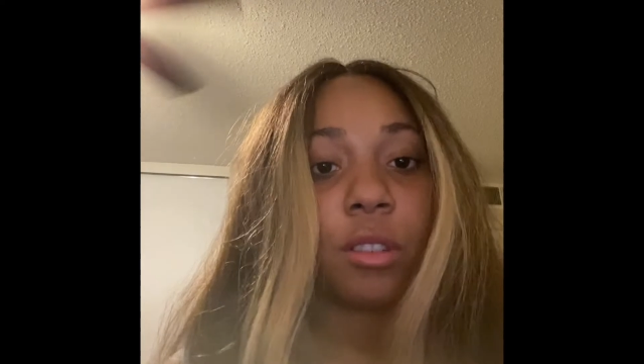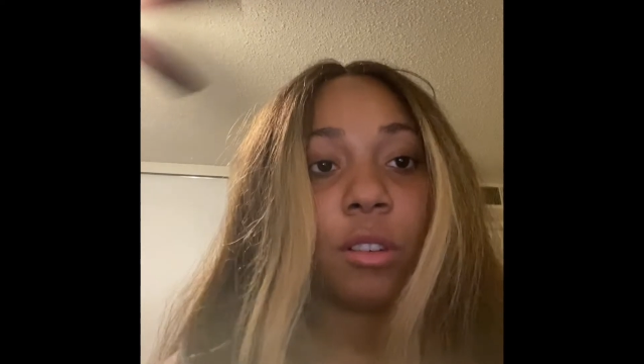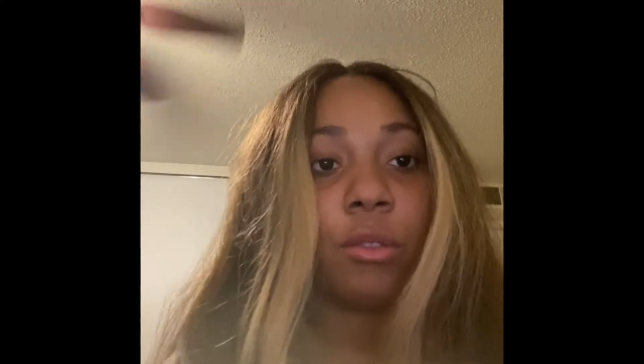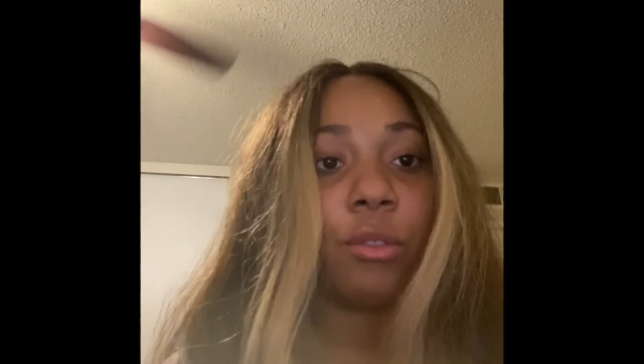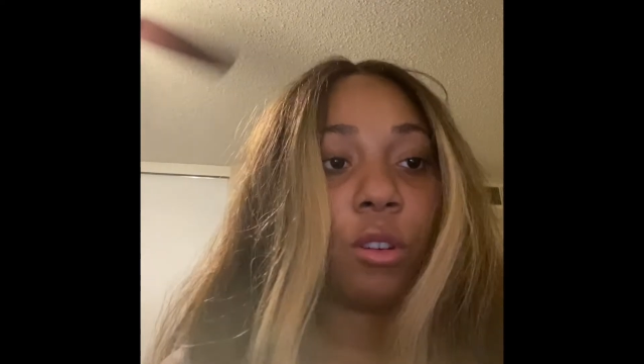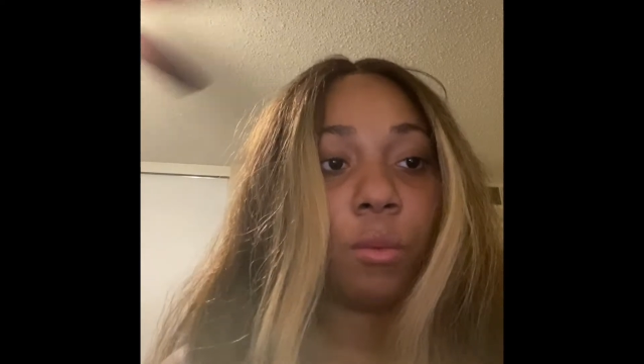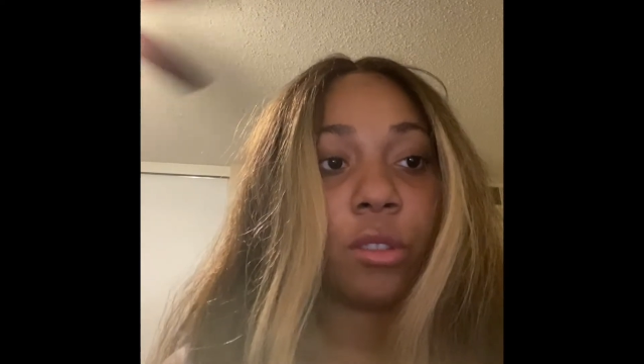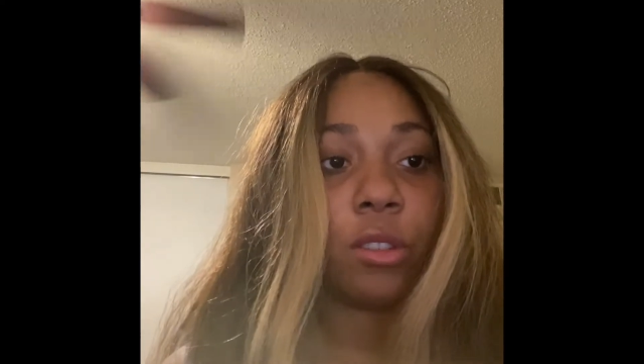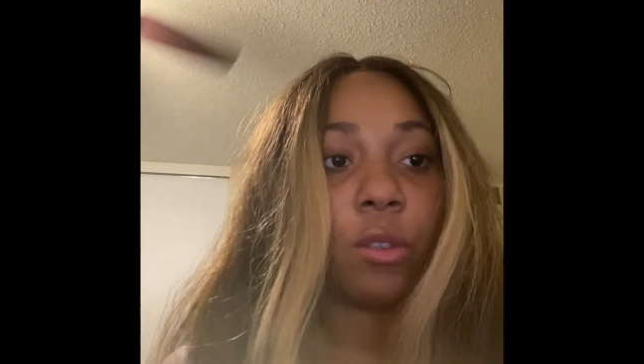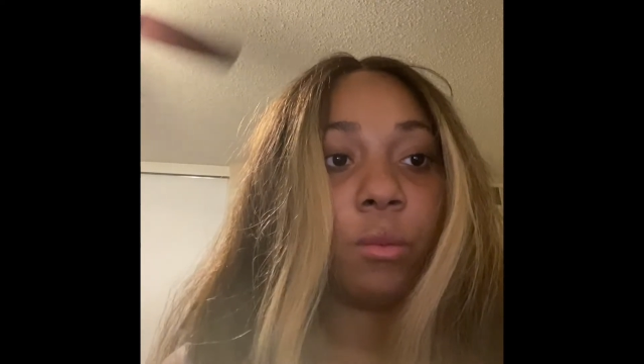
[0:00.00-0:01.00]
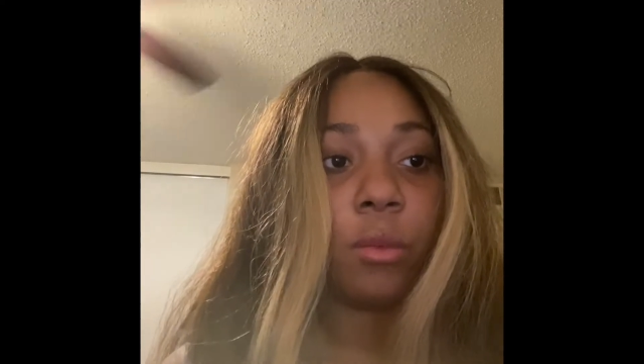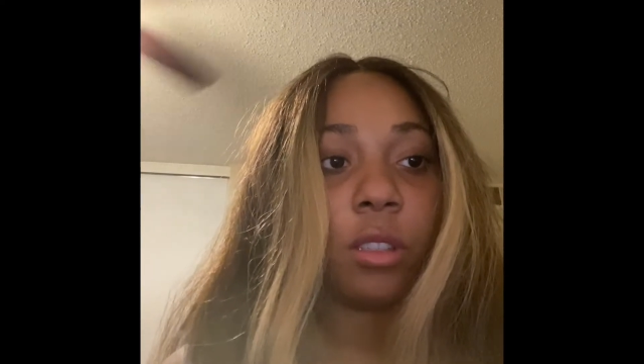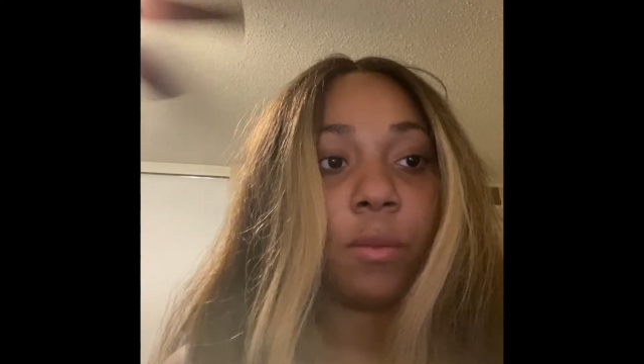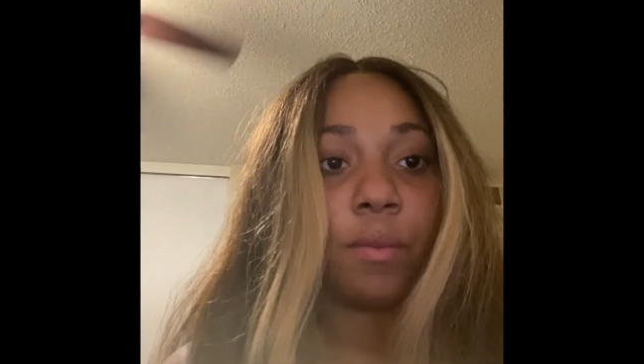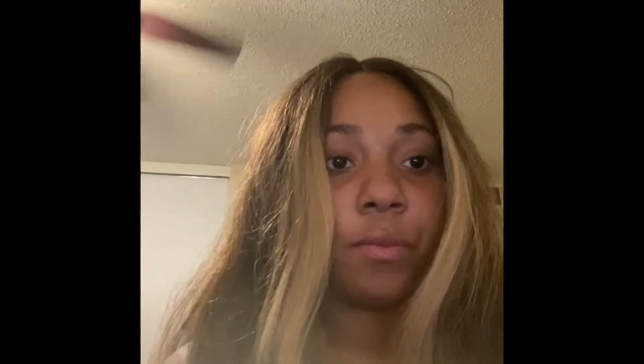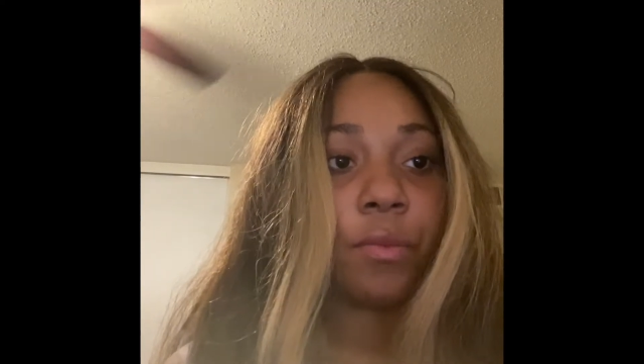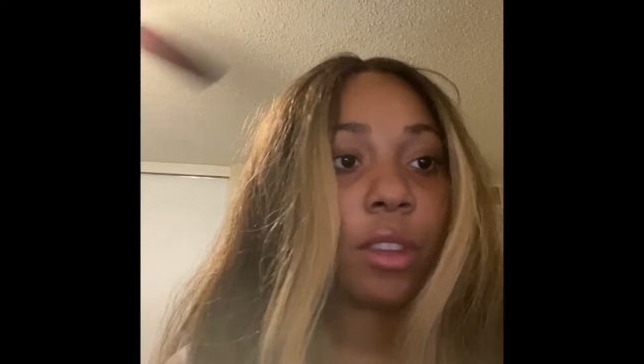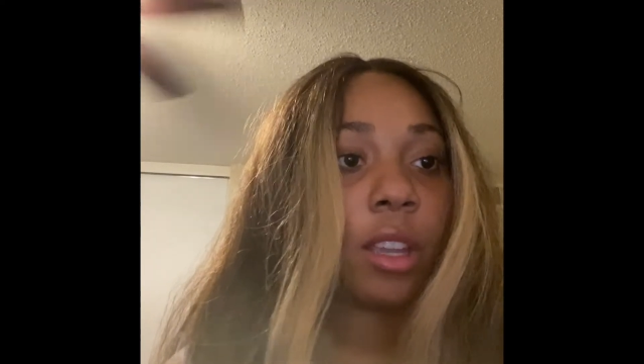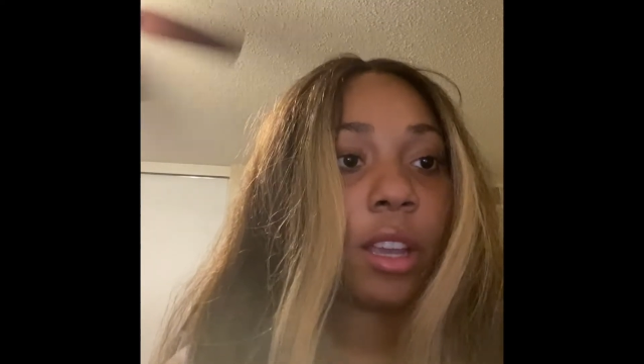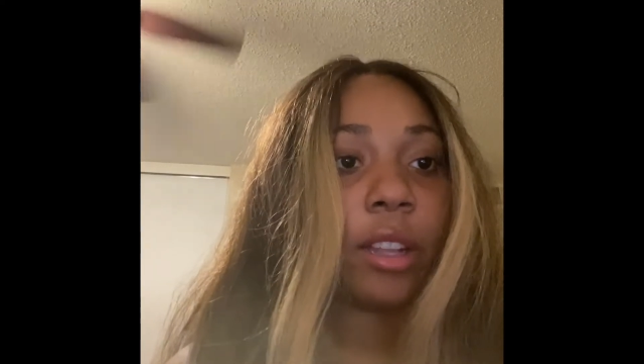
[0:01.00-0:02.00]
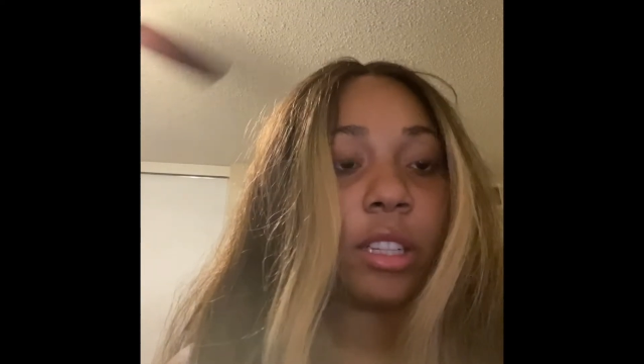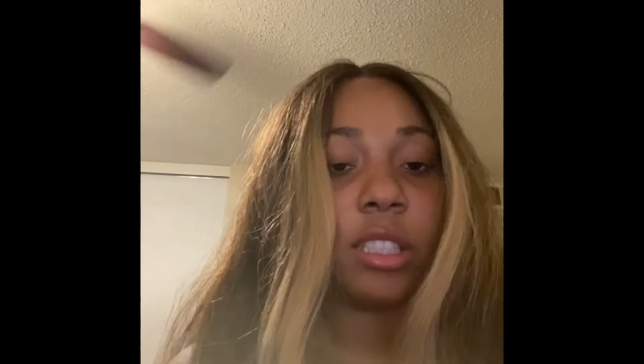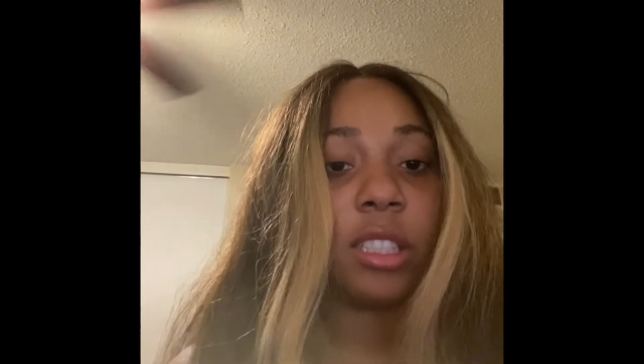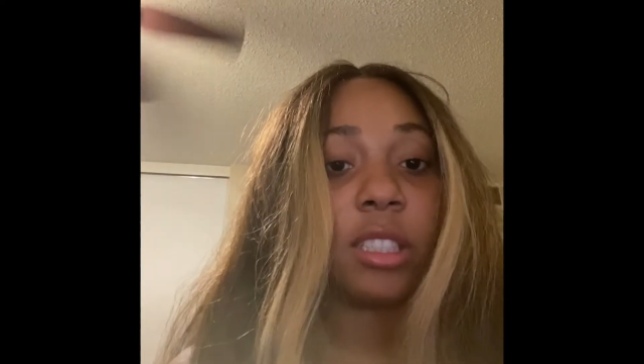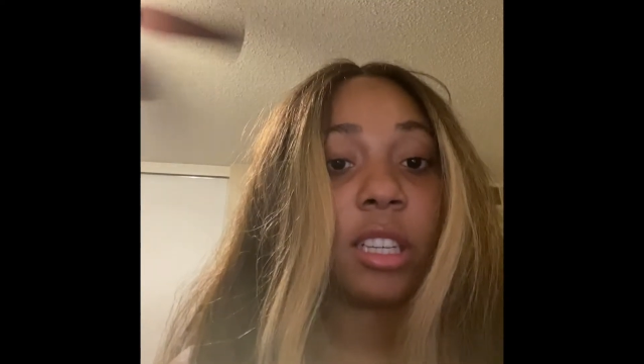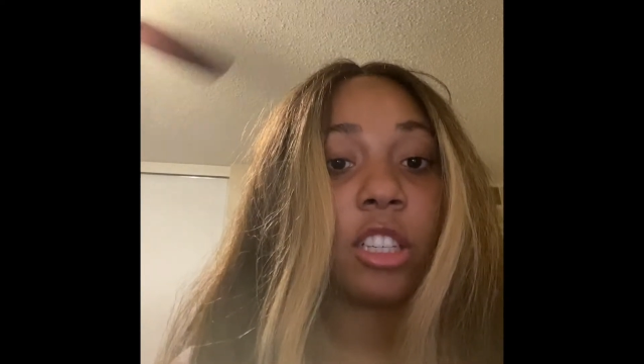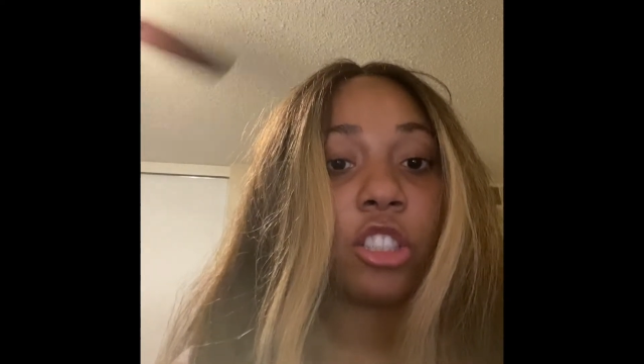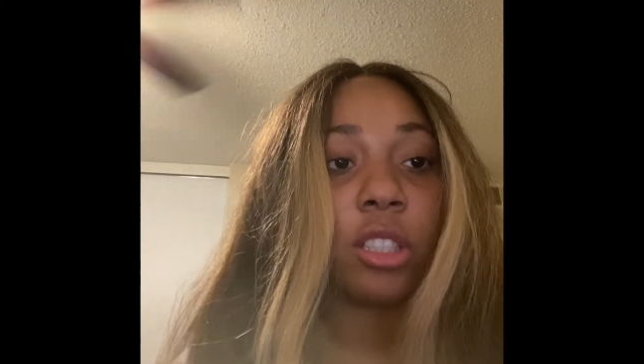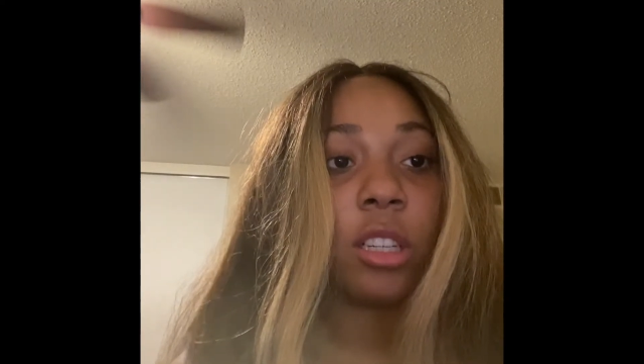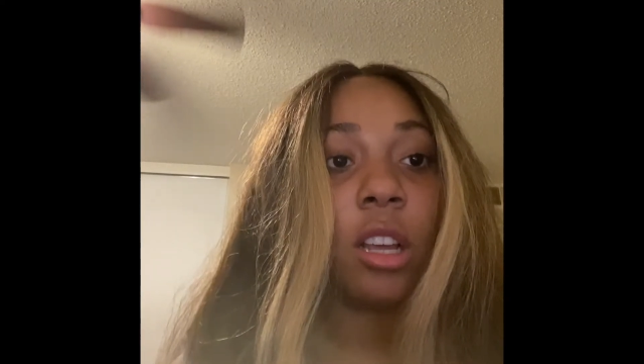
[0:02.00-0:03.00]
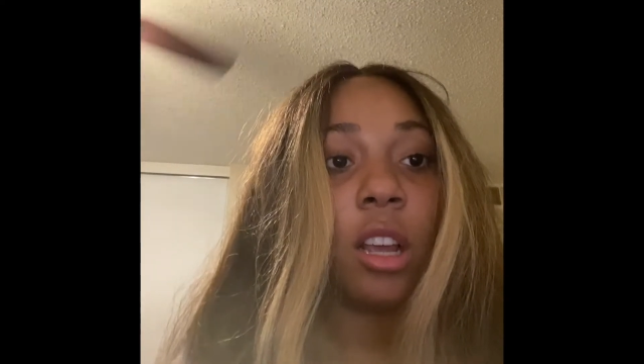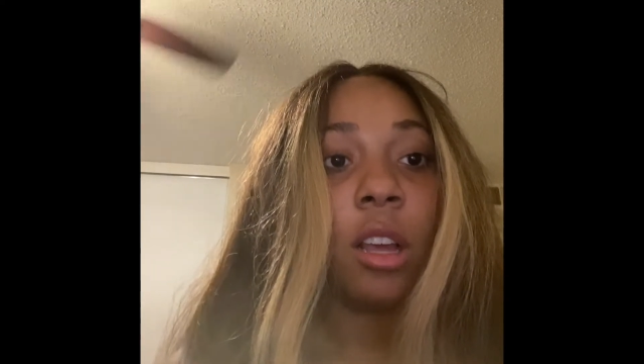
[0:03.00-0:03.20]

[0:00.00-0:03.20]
of chromosomes. And the distinction